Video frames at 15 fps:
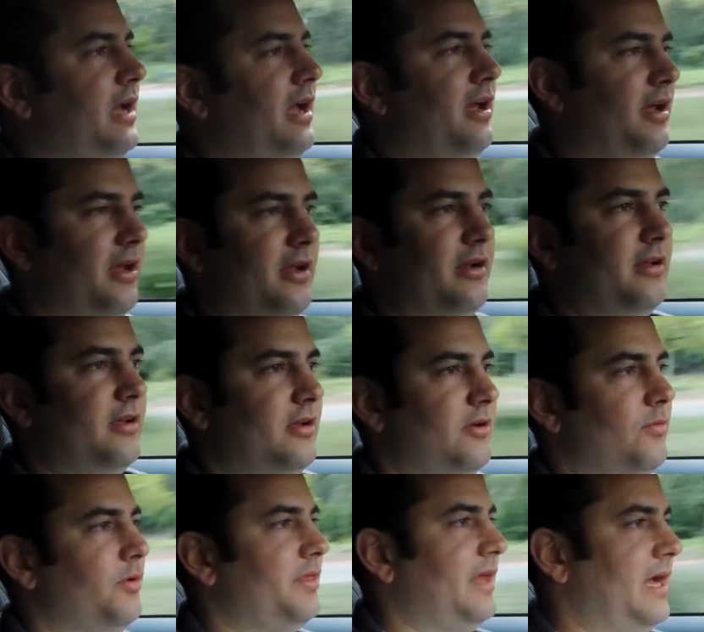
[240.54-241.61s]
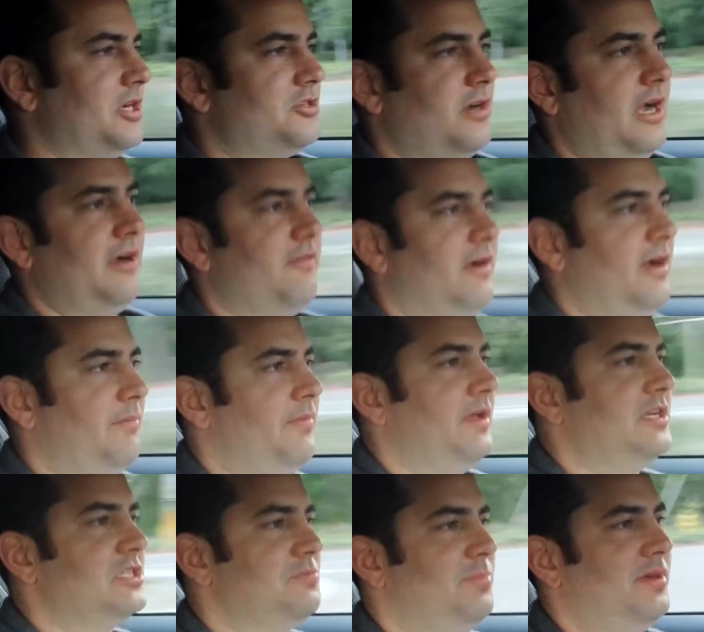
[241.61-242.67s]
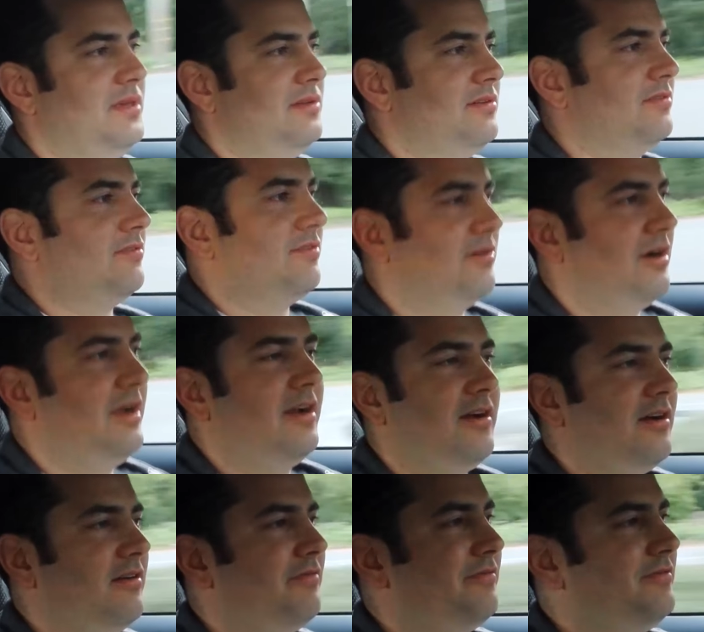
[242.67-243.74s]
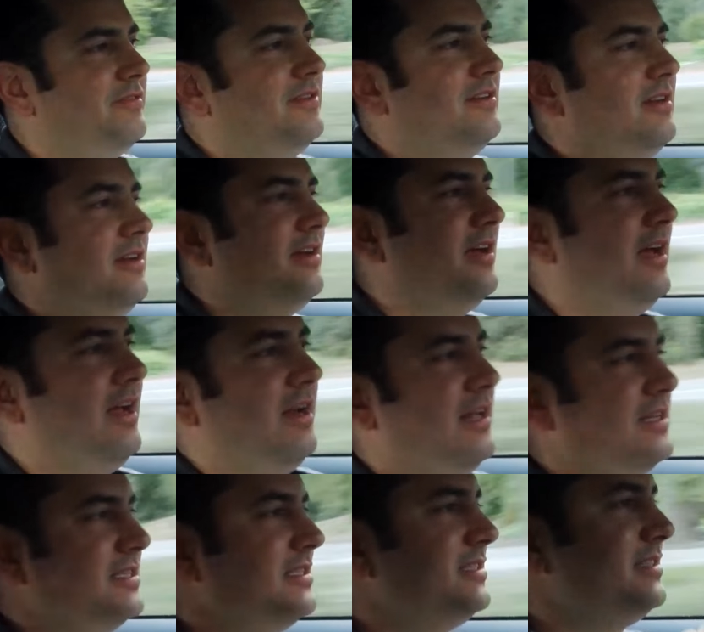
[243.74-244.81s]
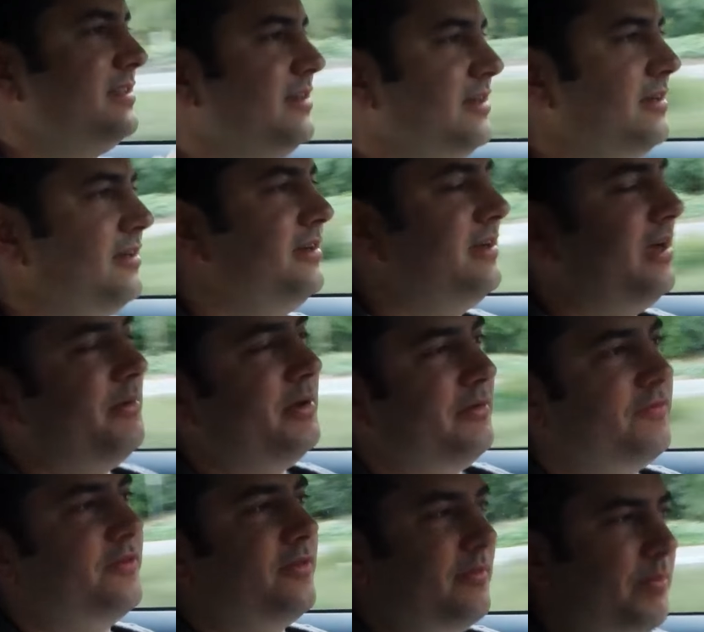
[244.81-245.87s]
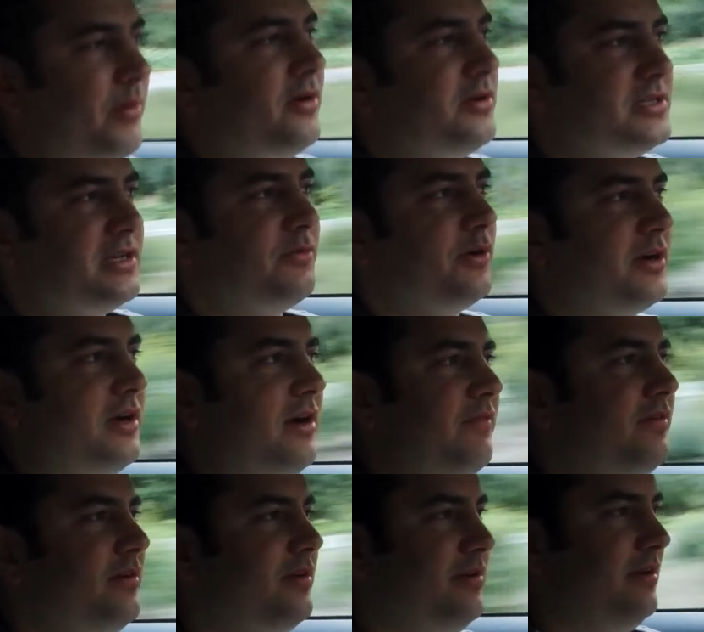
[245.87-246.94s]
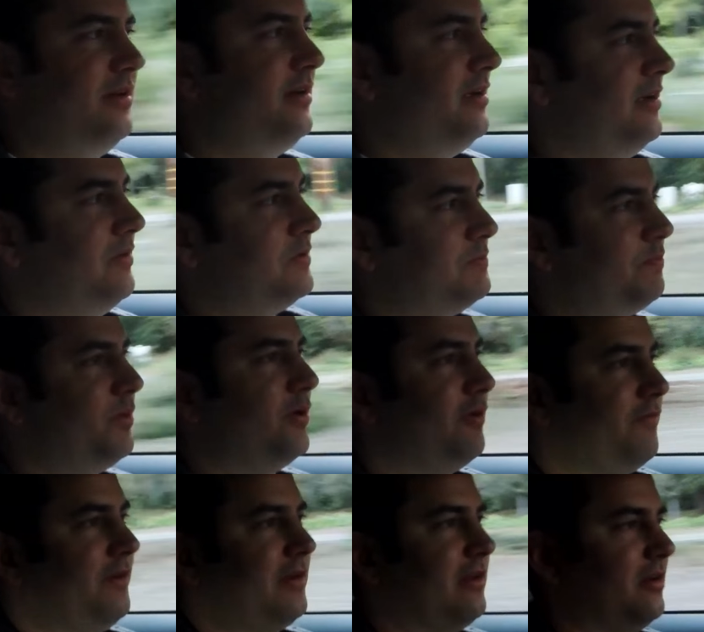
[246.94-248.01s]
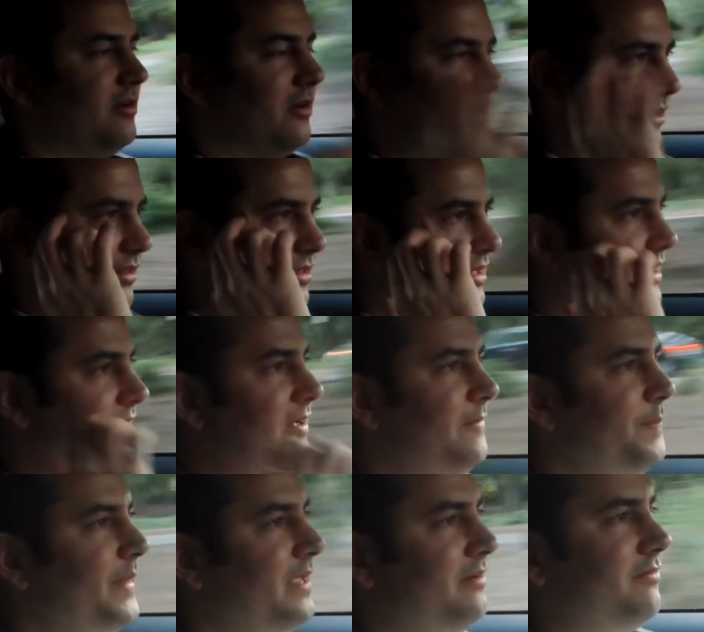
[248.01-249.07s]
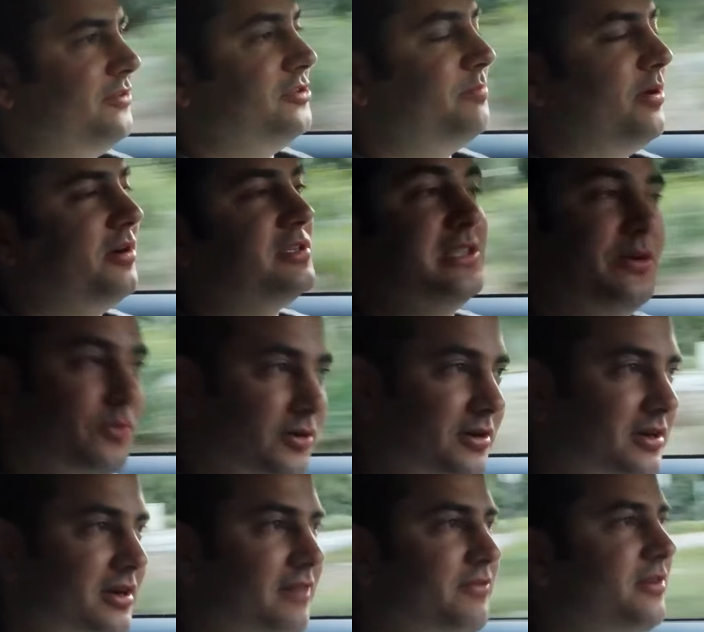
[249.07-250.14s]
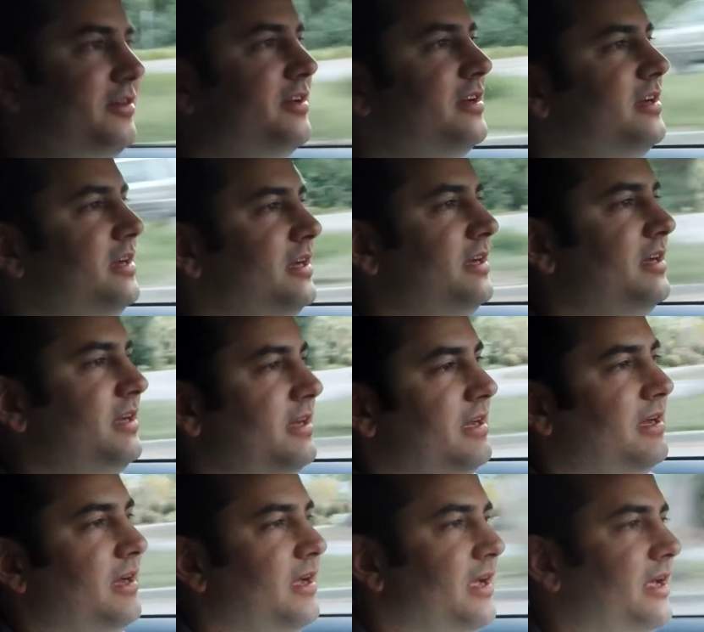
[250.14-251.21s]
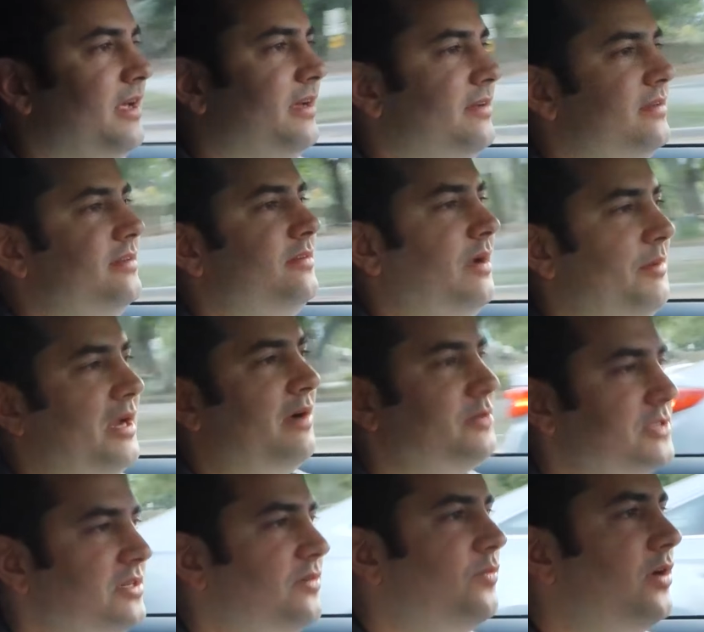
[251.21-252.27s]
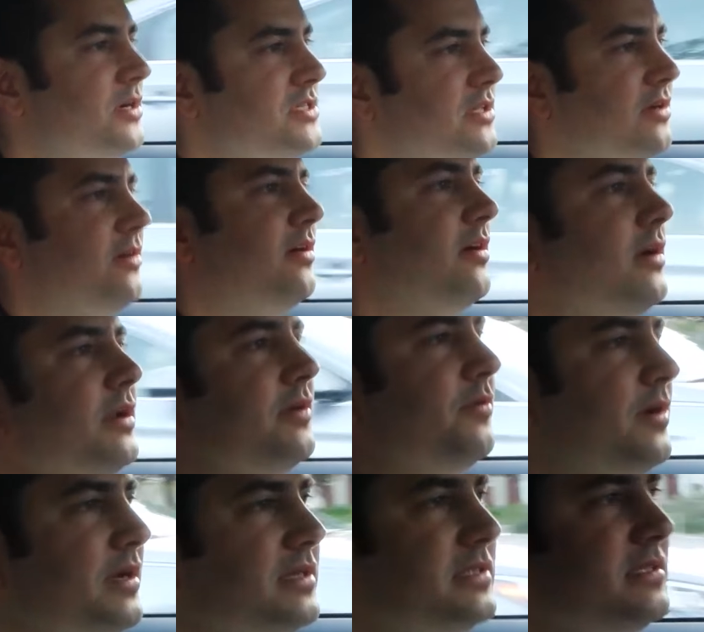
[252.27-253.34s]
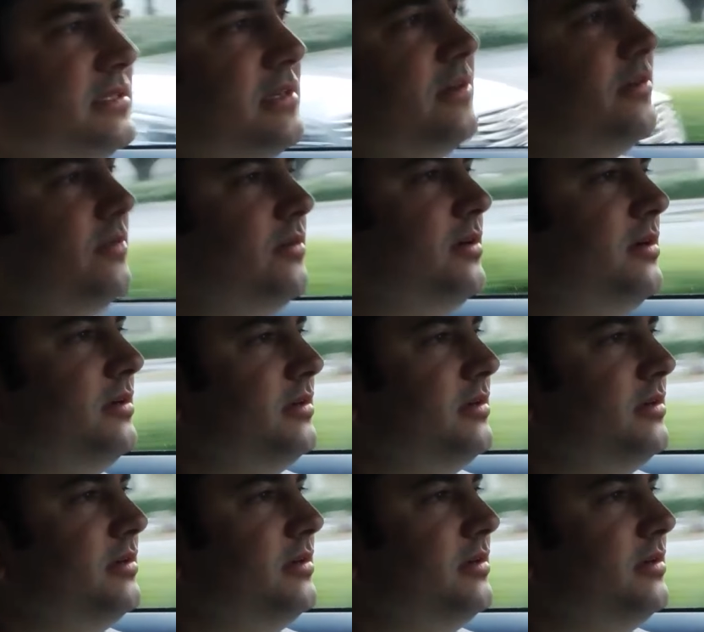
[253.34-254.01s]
and with that track wrap they just peel right off. And for the parts that were covered, it was perfect underneath. For the parts that weren't covered, I was gonna wash the car anyways, so